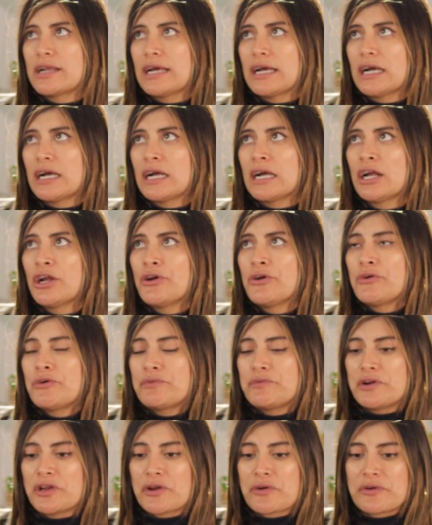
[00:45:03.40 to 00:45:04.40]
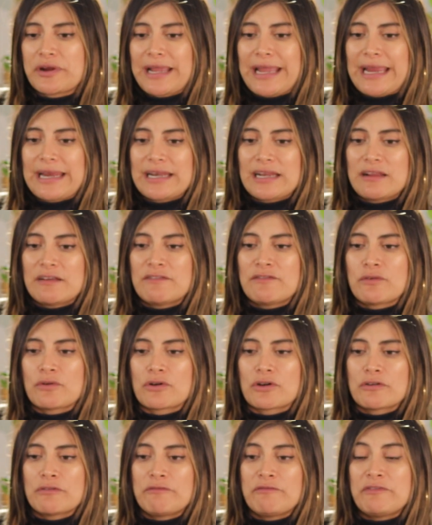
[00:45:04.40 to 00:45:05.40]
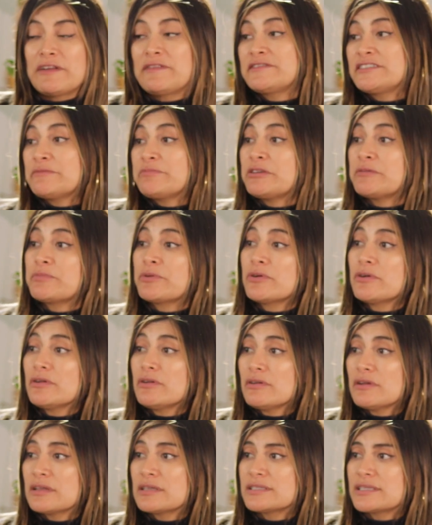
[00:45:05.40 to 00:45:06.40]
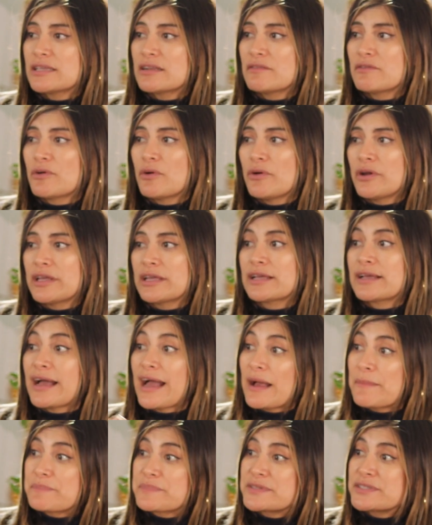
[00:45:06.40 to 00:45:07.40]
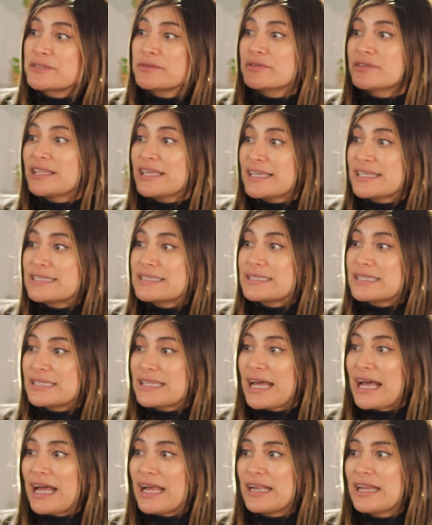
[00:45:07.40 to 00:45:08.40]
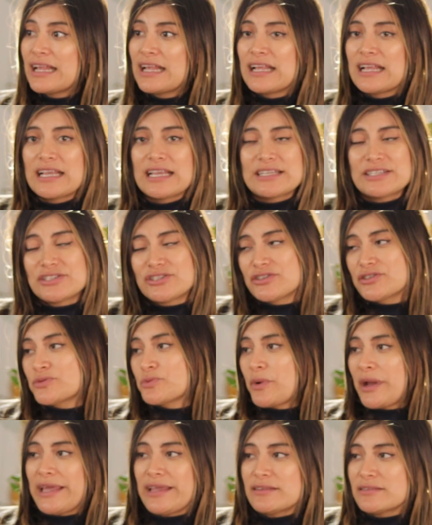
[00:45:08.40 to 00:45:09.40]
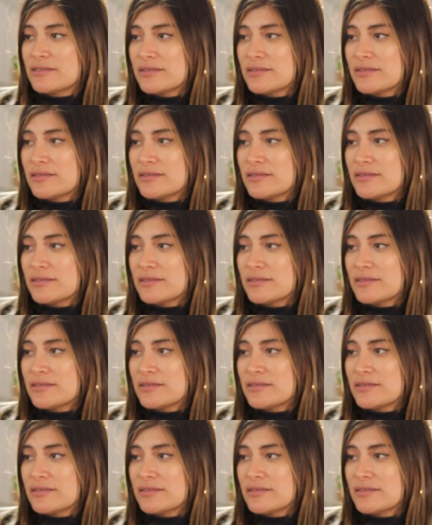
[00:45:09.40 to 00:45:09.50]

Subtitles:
to recreate it for 50 people, instead of going cups to this to that, it's just weight.